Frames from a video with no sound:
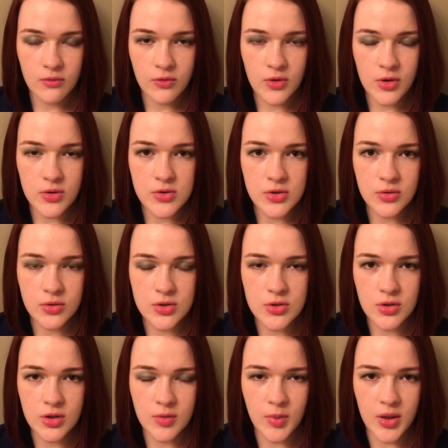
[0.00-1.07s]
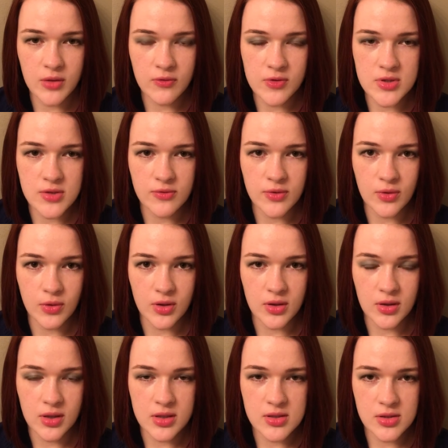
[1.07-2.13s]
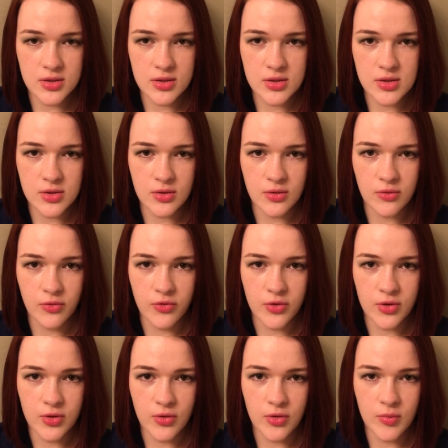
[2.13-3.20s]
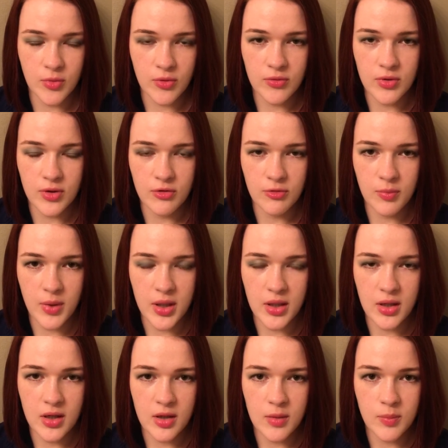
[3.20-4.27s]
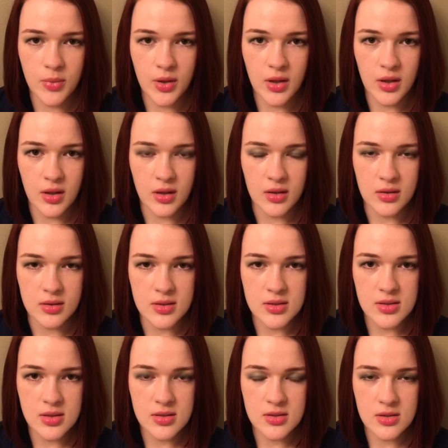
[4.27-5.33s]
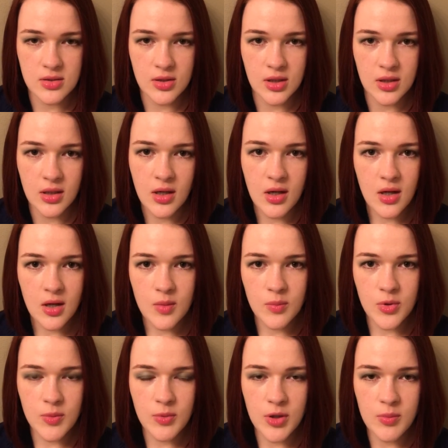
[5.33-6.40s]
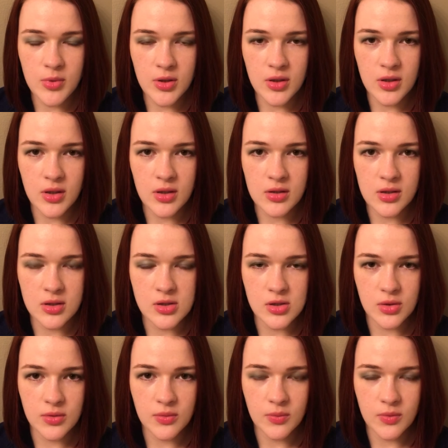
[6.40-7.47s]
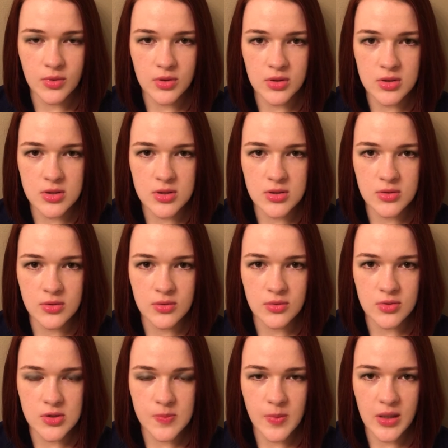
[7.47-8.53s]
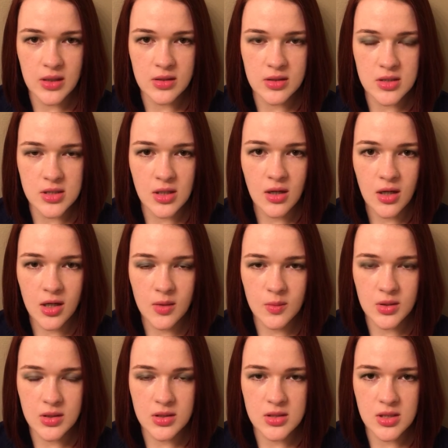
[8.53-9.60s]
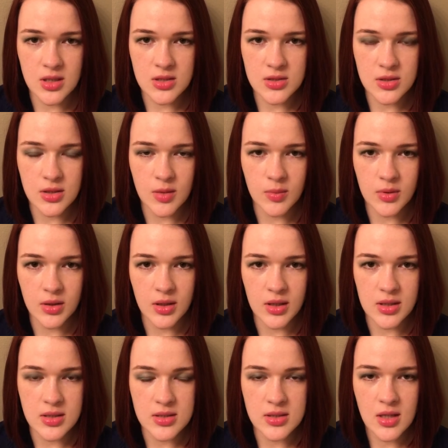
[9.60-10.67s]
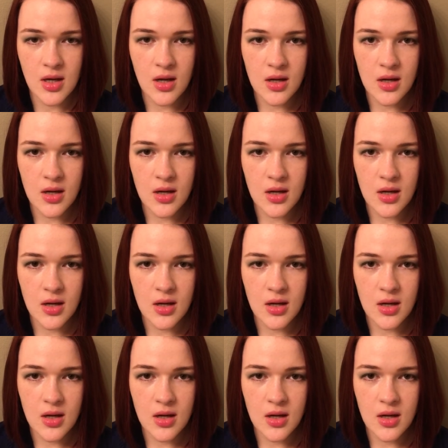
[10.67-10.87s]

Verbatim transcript: For those who enjoy the benefits of an oil cleanser, so thorough removal of makeup and sunscreen, but maybe they don't want to spend the time that it takes to double cleanse,